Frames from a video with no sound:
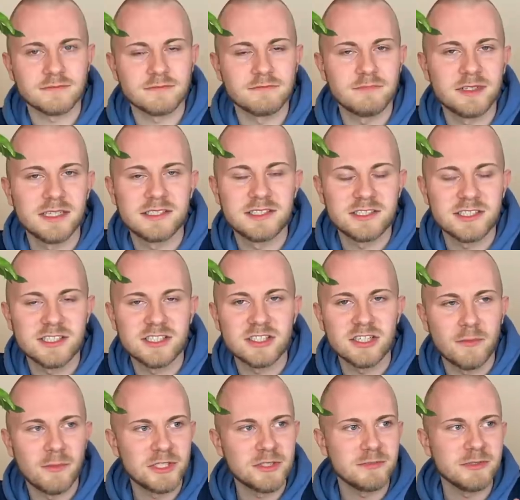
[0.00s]
But it's just so
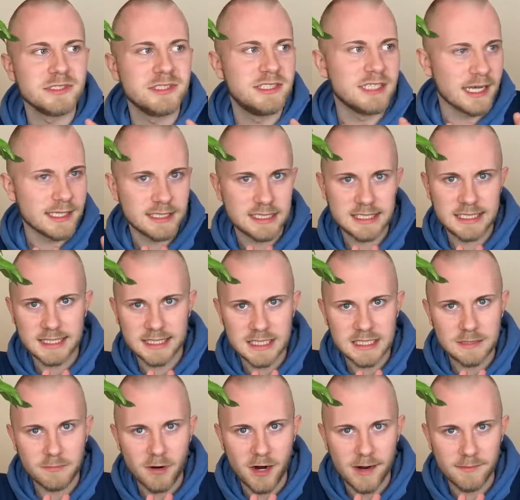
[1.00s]
much more dusty in this
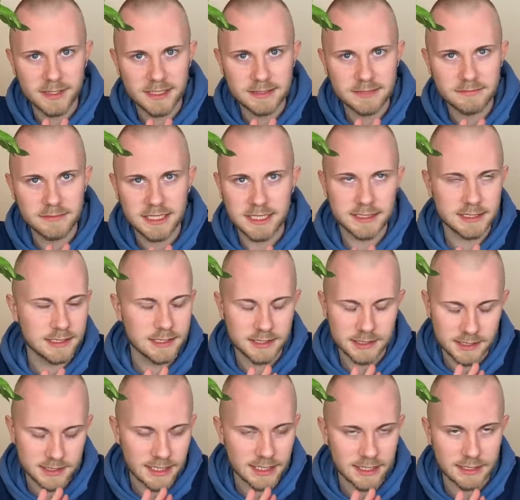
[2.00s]
apartment because
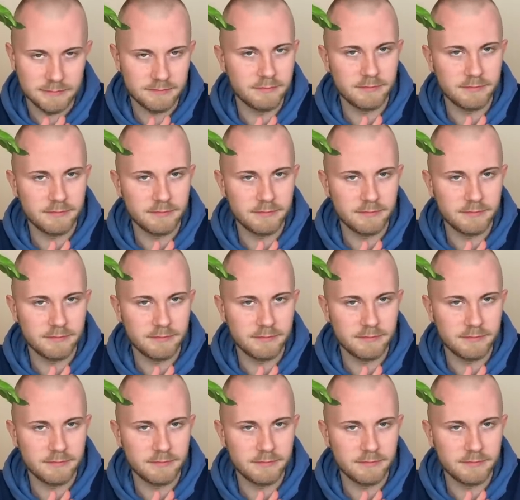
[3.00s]
it's like